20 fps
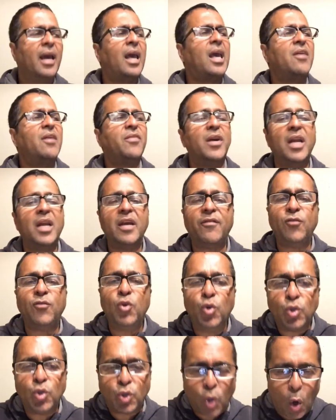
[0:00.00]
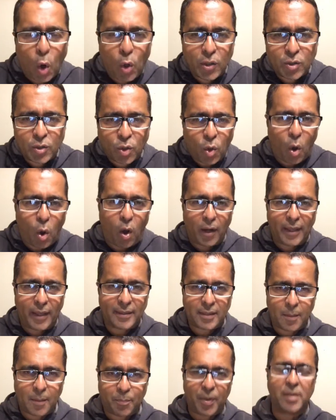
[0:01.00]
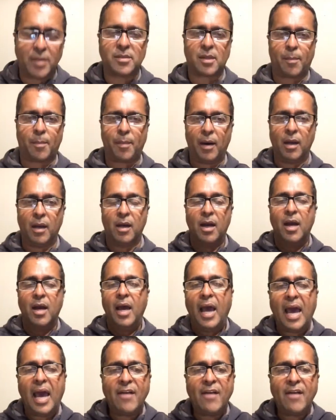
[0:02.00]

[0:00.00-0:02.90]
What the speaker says: Even if you don't call it the principal.